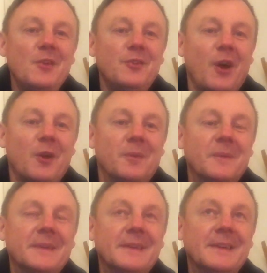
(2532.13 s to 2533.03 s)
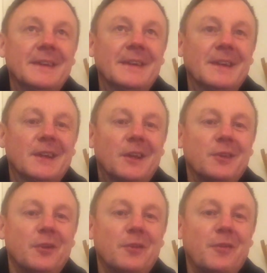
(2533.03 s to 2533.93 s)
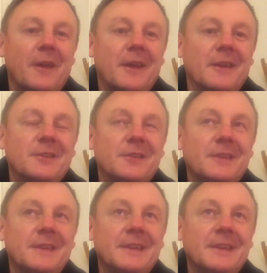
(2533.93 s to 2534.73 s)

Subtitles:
So, 2 things.